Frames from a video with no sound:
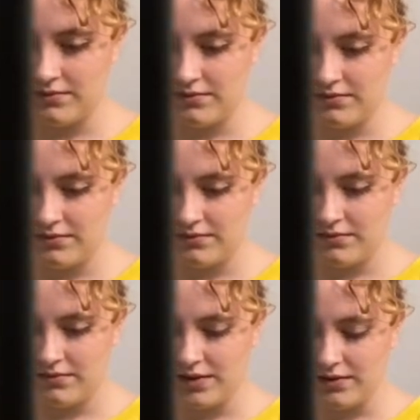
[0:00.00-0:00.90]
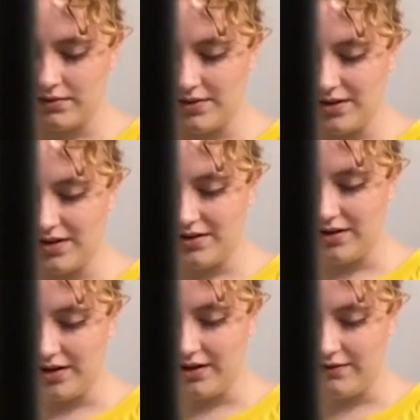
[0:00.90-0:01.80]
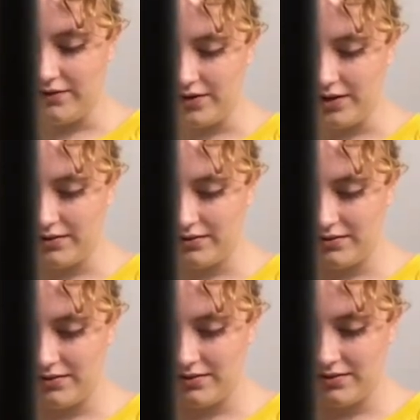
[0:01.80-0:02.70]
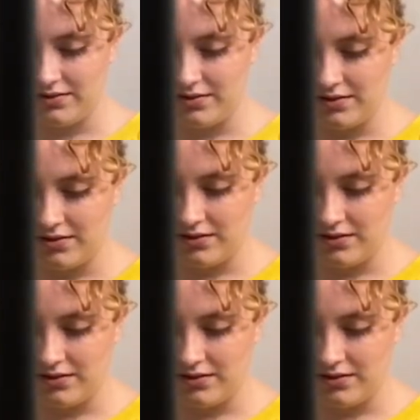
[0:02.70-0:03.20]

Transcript: So, I don't think it needs, I was looking if I had another